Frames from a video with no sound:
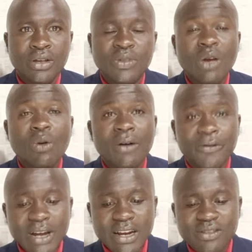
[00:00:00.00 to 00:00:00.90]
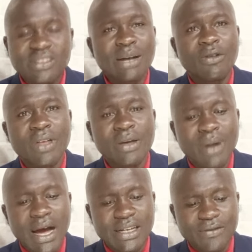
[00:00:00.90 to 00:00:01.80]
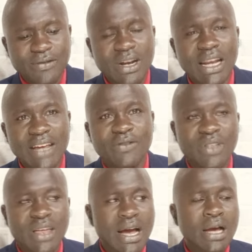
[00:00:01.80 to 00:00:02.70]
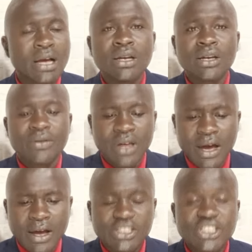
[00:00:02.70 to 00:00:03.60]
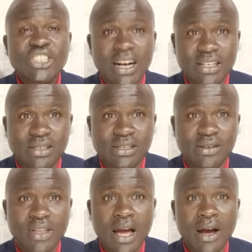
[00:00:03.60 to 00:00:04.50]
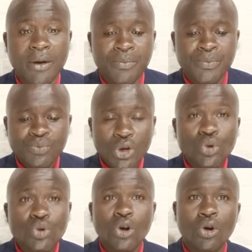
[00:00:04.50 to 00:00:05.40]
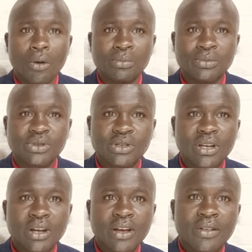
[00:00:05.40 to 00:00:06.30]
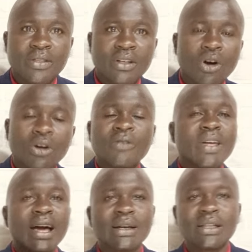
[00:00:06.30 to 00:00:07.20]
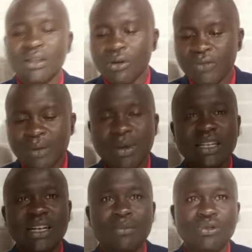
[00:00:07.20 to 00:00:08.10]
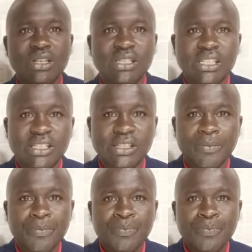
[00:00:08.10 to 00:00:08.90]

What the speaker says: They were afraid. Some of them had even left their shags, their rural homes. All of them had come to the city.